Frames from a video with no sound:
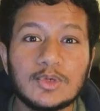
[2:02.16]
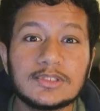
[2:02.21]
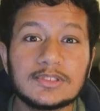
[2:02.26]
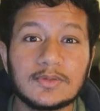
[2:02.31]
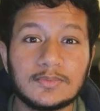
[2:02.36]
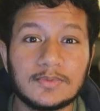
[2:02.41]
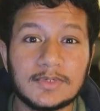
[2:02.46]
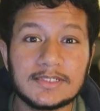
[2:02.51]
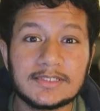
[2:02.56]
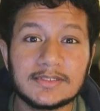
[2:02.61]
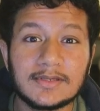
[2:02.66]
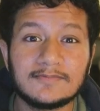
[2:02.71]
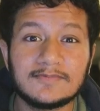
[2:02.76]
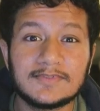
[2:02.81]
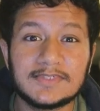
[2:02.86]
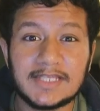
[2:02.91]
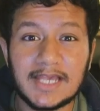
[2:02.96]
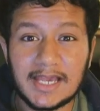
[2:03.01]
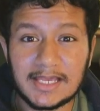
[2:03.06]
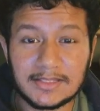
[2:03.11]
risk of
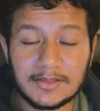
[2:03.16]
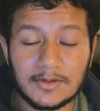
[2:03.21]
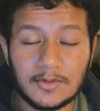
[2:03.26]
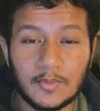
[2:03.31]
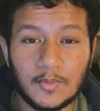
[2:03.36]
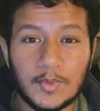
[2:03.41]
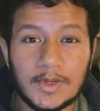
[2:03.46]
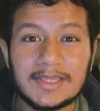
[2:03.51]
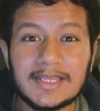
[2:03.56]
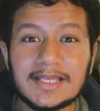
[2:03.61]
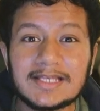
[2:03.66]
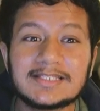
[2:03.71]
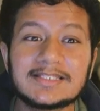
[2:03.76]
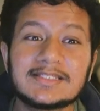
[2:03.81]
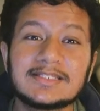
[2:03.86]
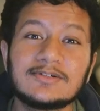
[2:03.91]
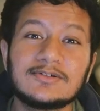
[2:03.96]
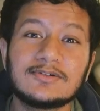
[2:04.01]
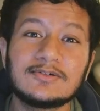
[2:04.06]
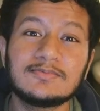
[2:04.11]
death with a
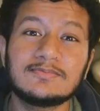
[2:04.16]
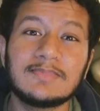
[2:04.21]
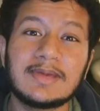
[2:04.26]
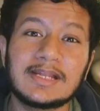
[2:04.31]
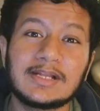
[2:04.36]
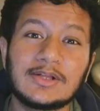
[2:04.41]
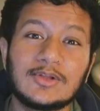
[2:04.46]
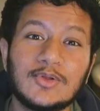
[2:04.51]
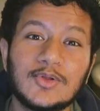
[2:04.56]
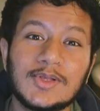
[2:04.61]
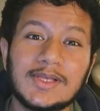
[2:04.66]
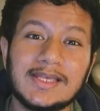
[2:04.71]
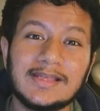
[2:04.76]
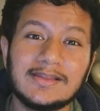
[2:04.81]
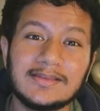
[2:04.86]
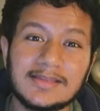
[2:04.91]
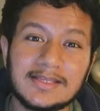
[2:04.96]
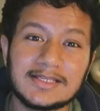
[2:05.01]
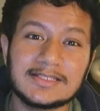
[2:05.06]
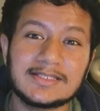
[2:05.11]
certain medical
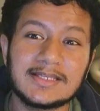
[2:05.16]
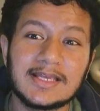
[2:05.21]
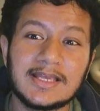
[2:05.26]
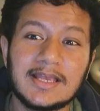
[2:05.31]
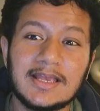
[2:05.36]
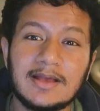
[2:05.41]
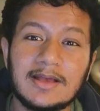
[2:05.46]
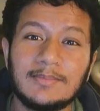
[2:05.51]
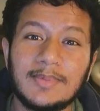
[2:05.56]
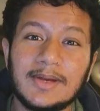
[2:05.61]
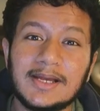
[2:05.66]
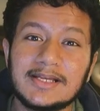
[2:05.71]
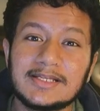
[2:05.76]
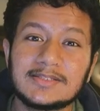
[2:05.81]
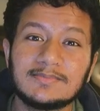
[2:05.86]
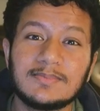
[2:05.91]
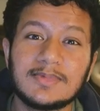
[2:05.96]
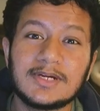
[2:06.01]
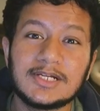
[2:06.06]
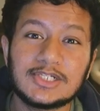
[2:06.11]
illness by as
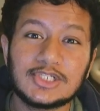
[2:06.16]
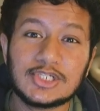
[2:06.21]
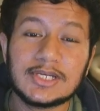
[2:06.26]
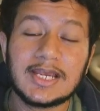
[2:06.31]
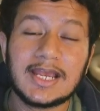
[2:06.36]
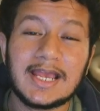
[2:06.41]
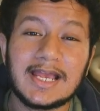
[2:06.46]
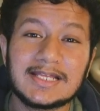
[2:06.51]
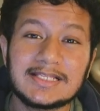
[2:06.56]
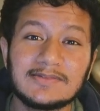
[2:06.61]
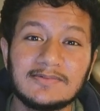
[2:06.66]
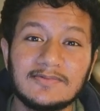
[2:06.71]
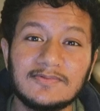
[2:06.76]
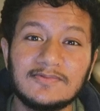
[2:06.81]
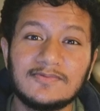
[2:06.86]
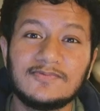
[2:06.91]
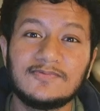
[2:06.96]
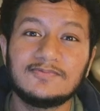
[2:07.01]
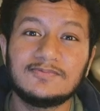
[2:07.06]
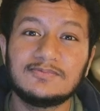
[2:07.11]
much as
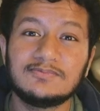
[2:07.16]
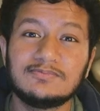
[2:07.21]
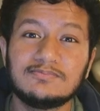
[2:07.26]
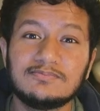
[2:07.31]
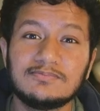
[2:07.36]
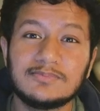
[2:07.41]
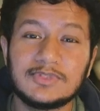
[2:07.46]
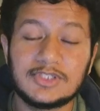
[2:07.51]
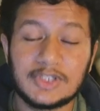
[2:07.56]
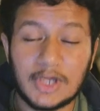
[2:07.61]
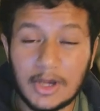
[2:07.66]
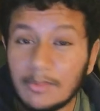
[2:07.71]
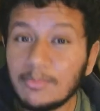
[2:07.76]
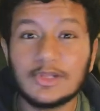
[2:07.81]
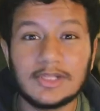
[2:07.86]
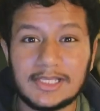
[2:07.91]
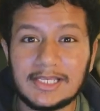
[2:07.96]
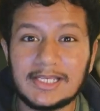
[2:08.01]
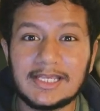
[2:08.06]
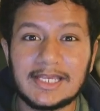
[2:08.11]

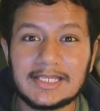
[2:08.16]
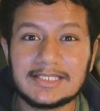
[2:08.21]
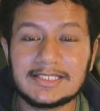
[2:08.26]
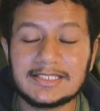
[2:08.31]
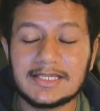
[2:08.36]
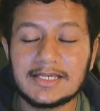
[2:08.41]
doubling it.